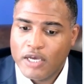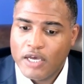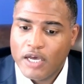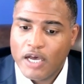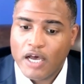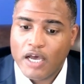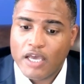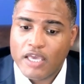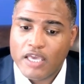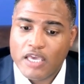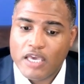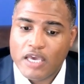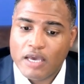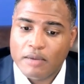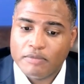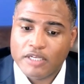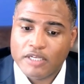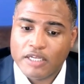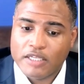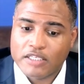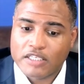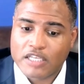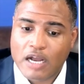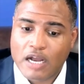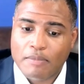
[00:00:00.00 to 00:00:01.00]
EM
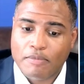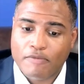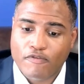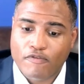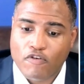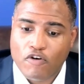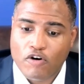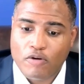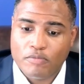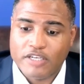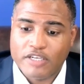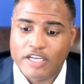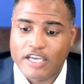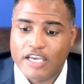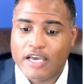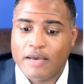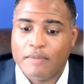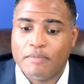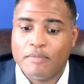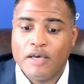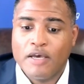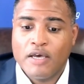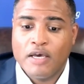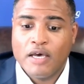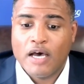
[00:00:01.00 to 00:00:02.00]
tends to outperform
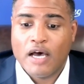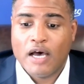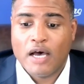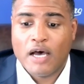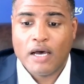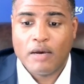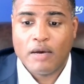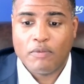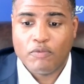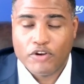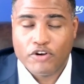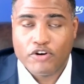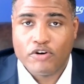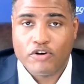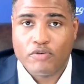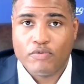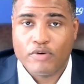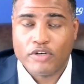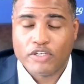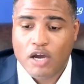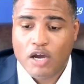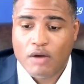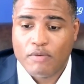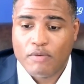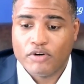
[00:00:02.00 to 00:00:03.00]
DM when you're in a
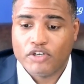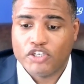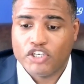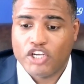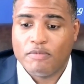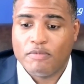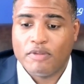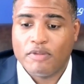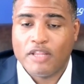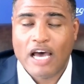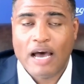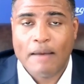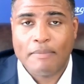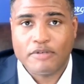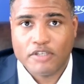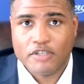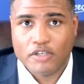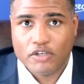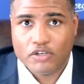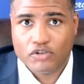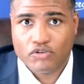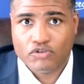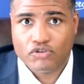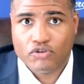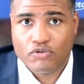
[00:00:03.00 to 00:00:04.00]
risk-on regime, and the opposite
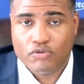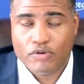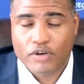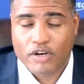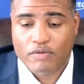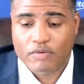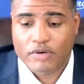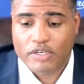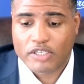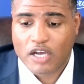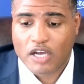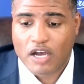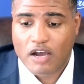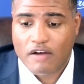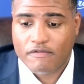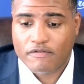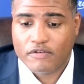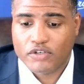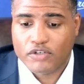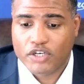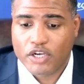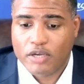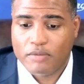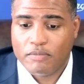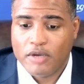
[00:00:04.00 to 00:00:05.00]
is true in a risk-off
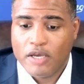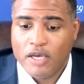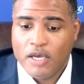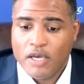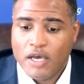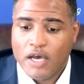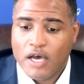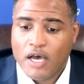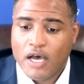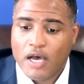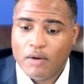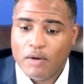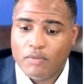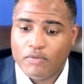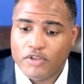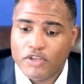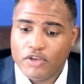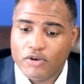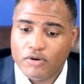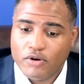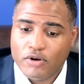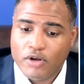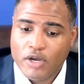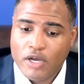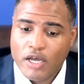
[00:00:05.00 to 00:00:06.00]
regime. When
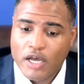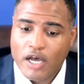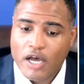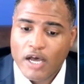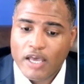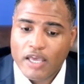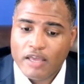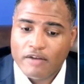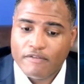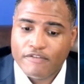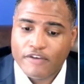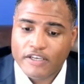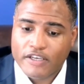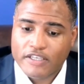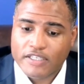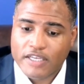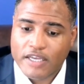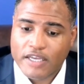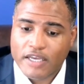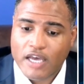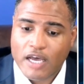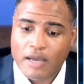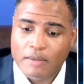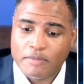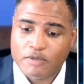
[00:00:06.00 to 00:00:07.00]
you're in fixed
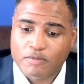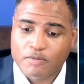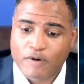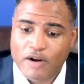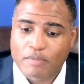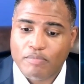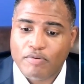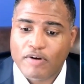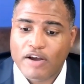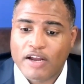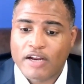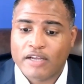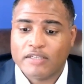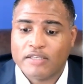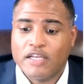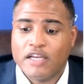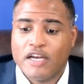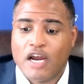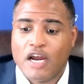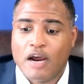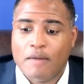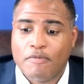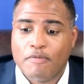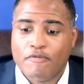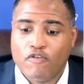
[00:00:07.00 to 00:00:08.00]
income, spread products
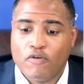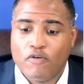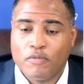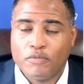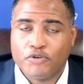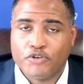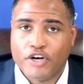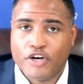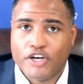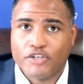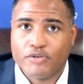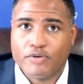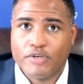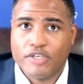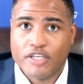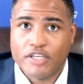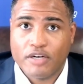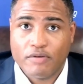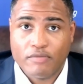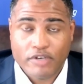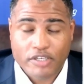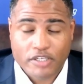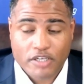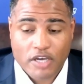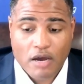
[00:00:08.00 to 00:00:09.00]
tend to outperform treasuries in
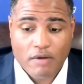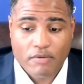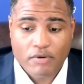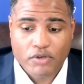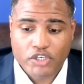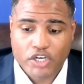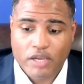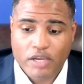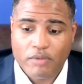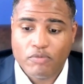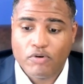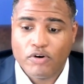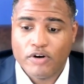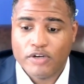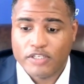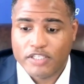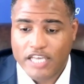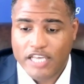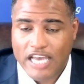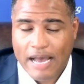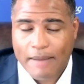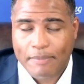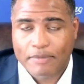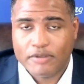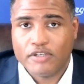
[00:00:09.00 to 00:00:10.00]
a risk-on regime, whereas
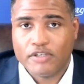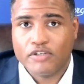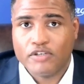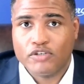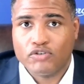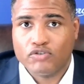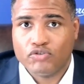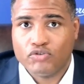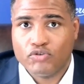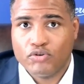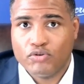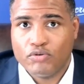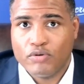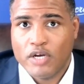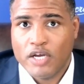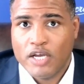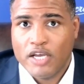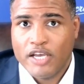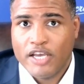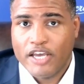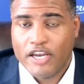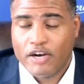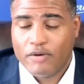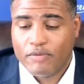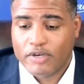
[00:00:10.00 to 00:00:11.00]
the opposite is true
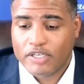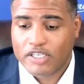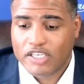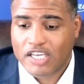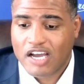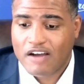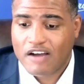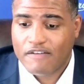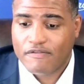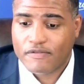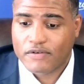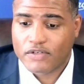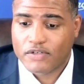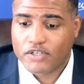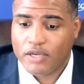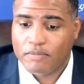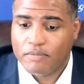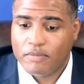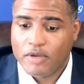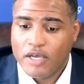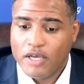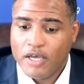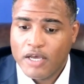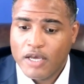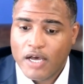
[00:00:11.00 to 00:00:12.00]
in a risk-off
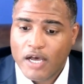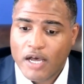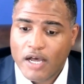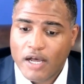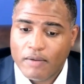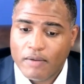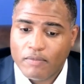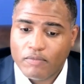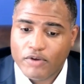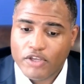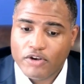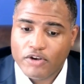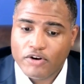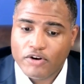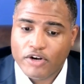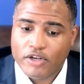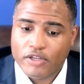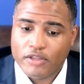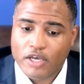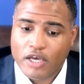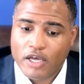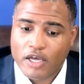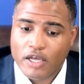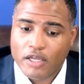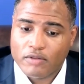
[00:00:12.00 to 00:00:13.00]
regime. When you're
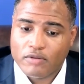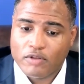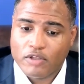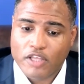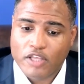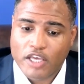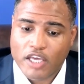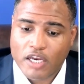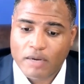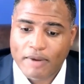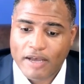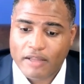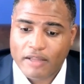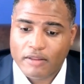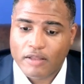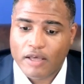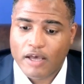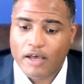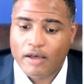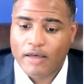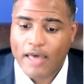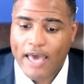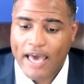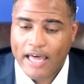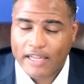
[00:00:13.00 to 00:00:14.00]
in thinking about
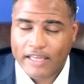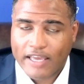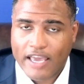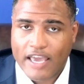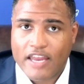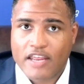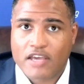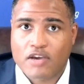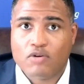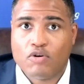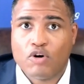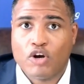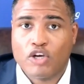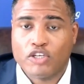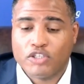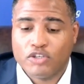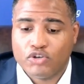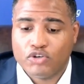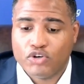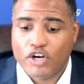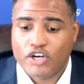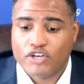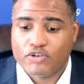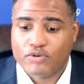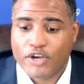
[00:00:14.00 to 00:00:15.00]
allocating across the
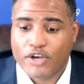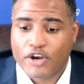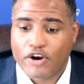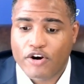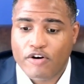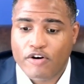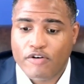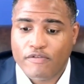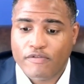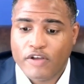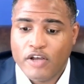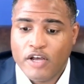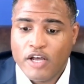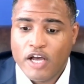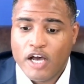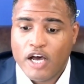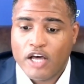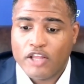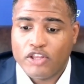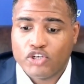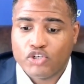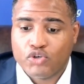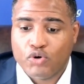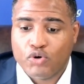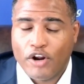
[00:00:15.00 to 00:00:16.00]
treasury curve,
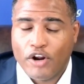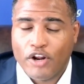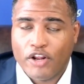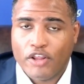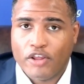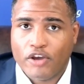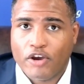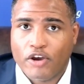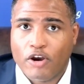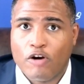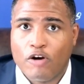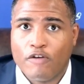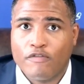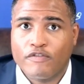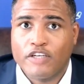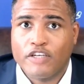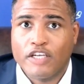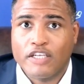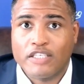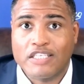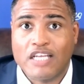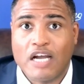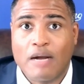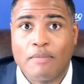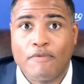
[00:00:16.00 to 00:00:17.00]
the short end of the curve
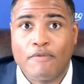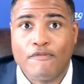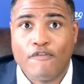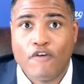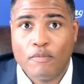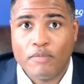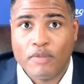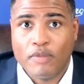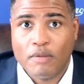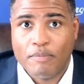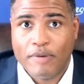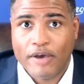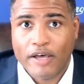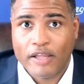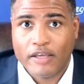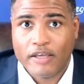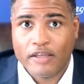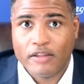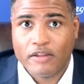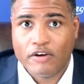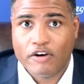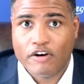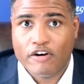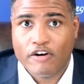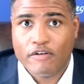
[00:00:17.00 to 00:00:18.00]
tends to outperform the belly
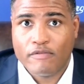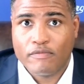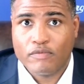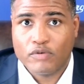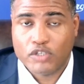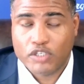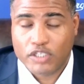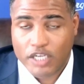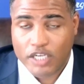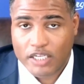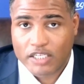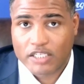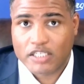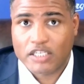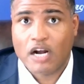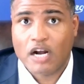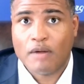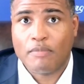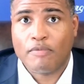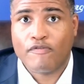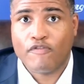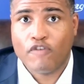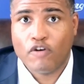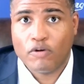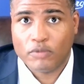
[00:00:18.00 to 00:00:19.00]
of the curve, which tends to
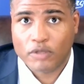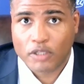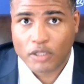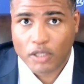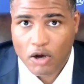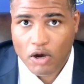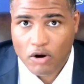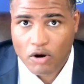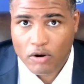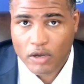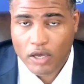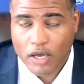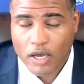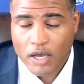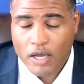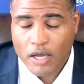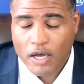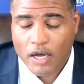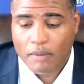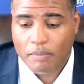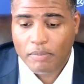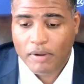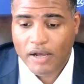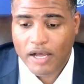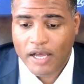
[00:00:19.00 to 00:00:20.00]
outperform the long
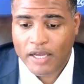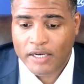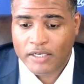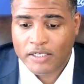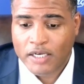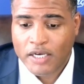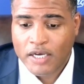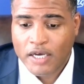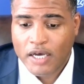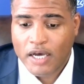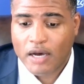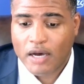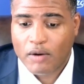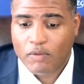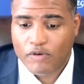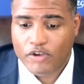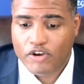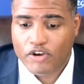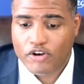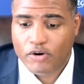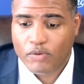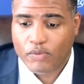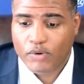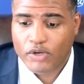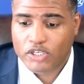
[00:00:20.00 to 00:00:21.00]
bond when
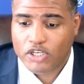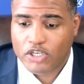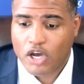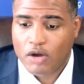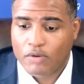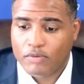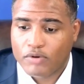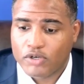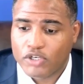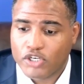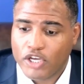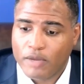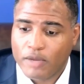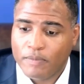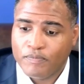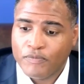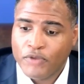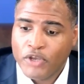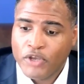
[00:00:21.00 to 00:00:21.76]
you're in a risk-on regime.